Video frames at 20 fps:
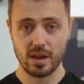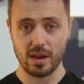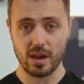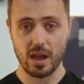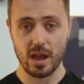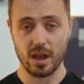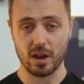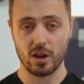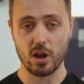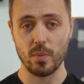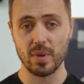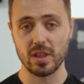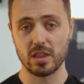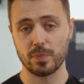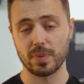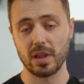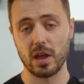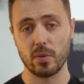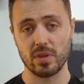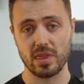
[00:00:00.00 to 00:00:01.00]
uh, come into
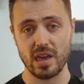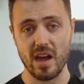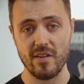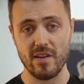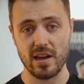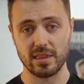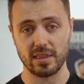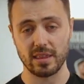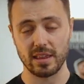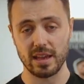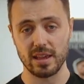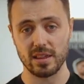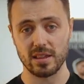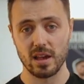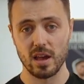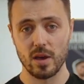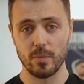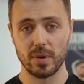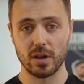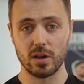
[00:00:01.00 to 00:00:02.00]
play with our athletes
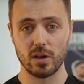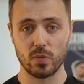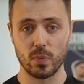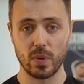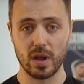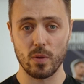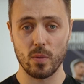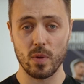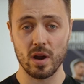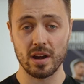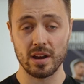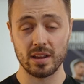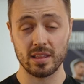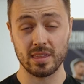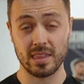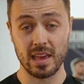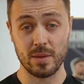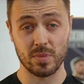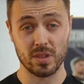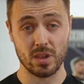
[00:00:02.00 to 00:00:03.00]
because we're wanting
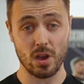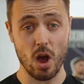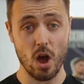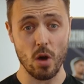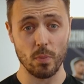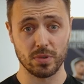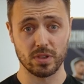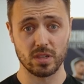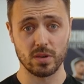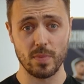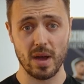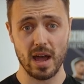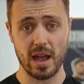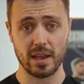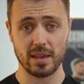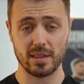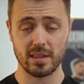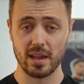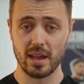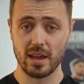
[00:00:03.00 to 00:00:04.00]
them to
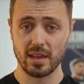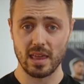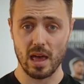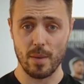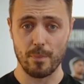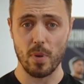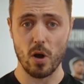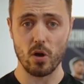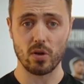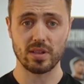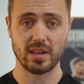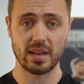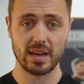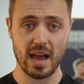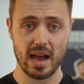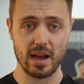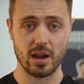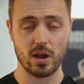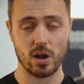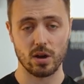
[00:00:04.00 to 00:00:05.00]
optimize their boxing
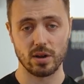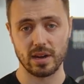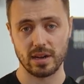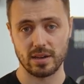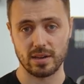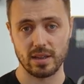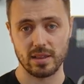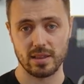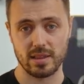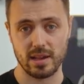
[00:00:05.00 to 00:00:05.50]
and conditioning